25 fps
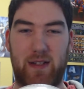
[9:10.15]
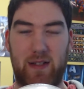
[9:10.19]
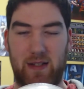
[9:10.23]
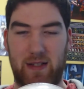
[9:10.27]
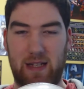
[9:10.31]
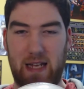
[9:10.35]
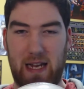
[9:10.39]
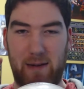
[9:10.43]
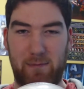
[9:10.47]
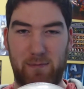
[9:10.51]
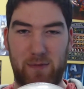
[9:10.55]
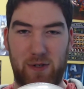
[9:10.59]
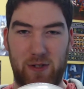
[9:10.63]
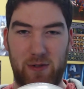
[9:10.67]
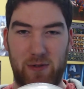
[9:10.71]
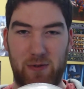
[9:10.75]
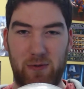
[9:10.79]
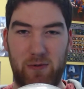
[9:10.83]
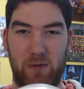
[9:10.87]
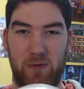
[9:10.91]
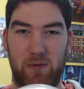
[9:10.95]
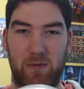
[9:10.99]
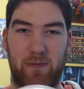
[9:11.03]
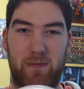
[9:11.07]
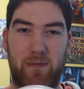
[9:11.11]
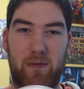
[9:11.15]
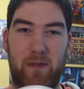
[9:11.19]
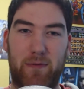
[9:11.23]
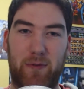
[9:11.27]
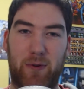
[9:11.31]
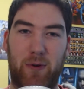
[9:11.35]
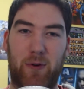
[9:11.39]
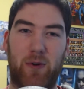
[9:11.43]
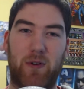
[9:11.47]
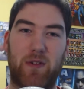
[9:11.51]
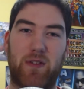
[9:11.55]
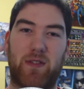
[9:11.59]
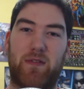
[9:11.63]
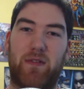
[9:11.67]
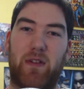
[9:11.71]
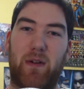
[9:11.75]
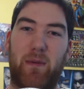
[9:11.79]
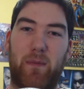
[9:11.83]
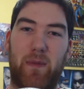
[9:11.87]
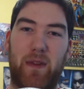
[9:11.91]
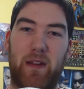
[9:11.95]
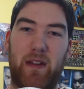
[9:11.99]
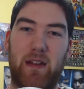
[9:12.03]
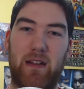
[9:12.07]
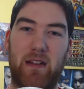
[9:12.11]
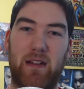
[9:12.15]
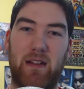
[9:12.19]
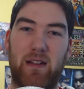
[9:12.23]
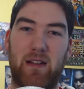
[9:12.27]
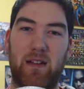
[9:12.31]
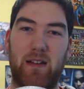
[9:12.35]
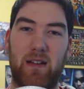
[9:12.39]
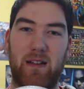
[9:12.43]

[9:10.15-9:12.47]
same two, of course, from the